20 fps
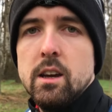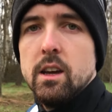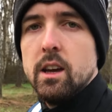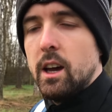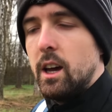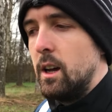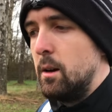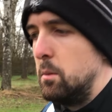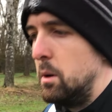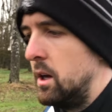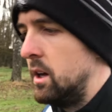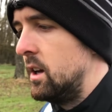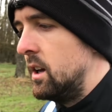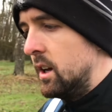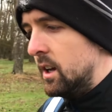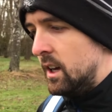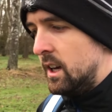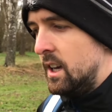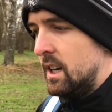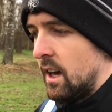I
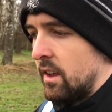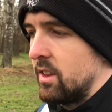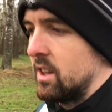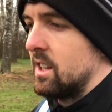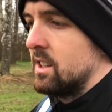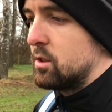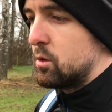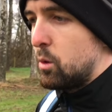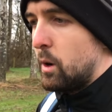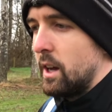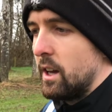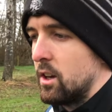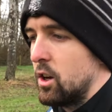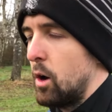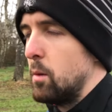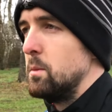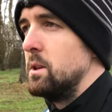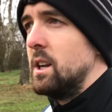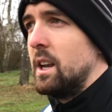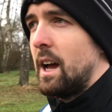think it's quite a
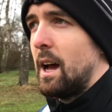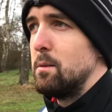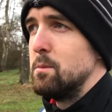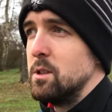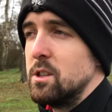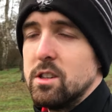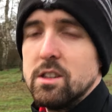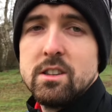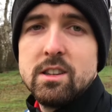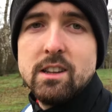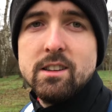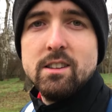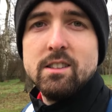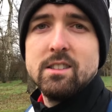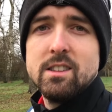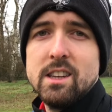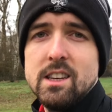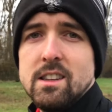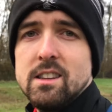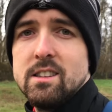common amateur
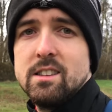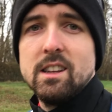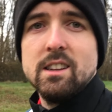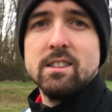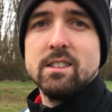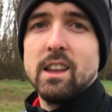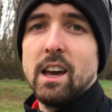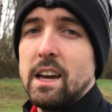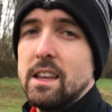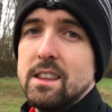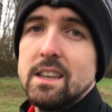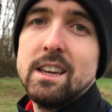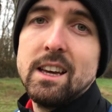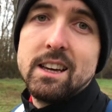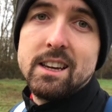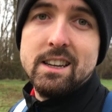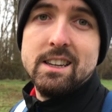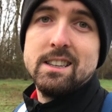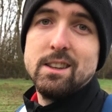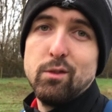tendency in the sense that I think I
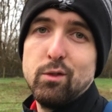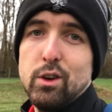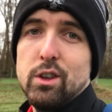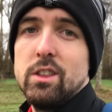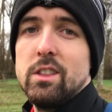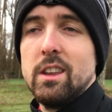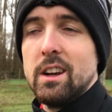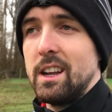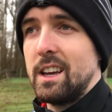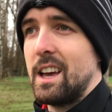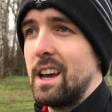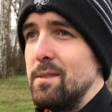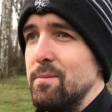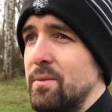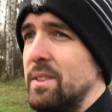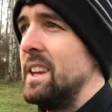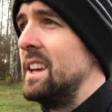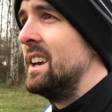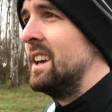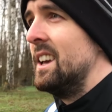can hit it further than I can.
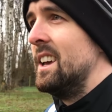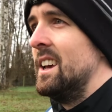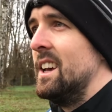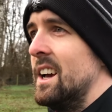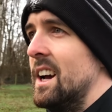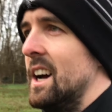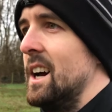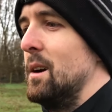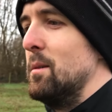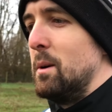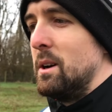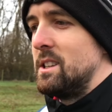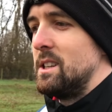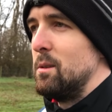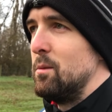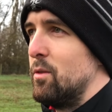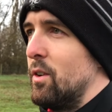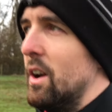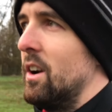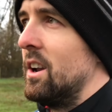I
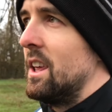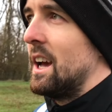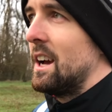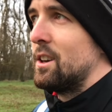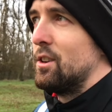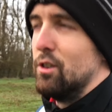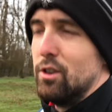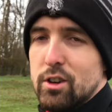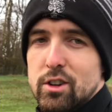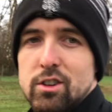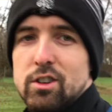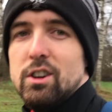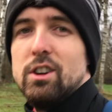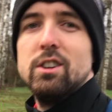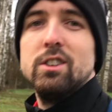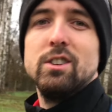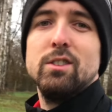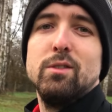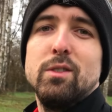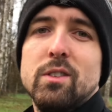seem fairly accurate under
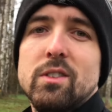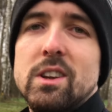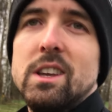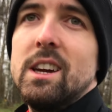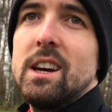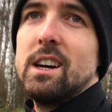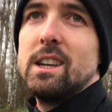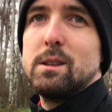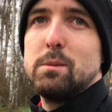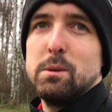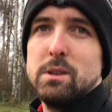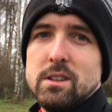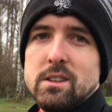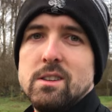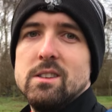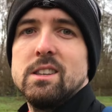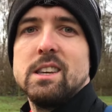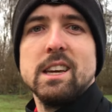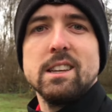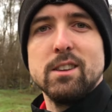150 yards, but as
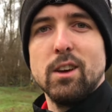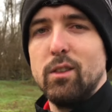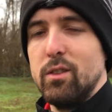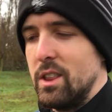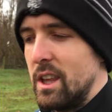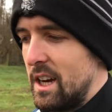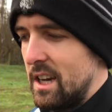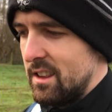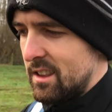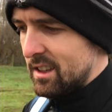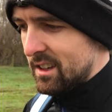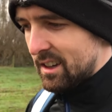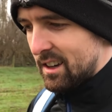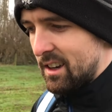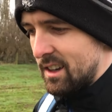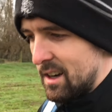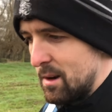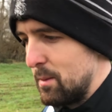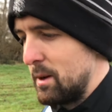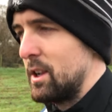soon as you get over that, I think I
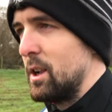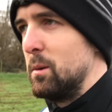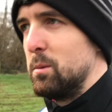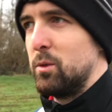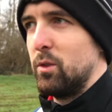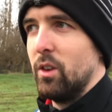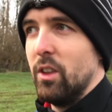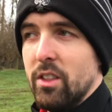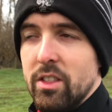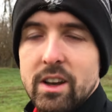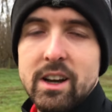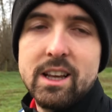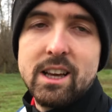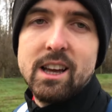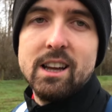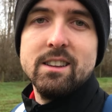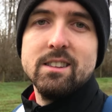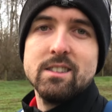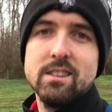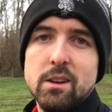can hit my clubs further than I
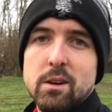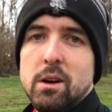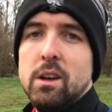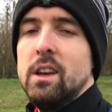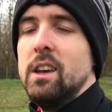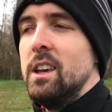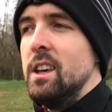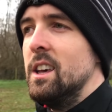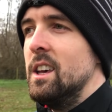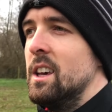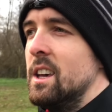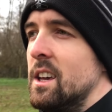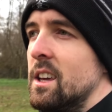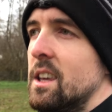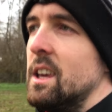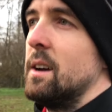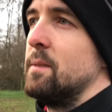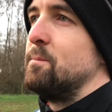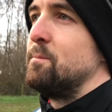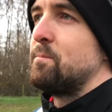can, so
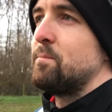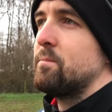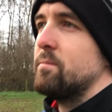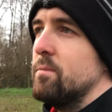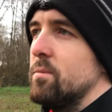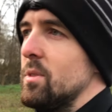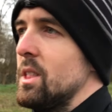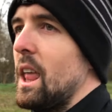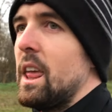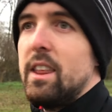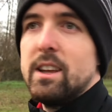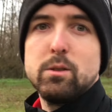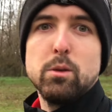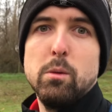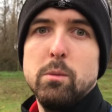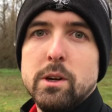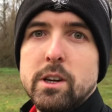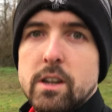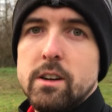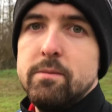yeah, that's what
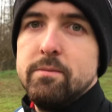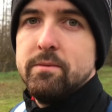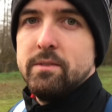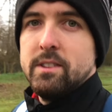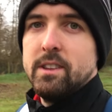I'm working on.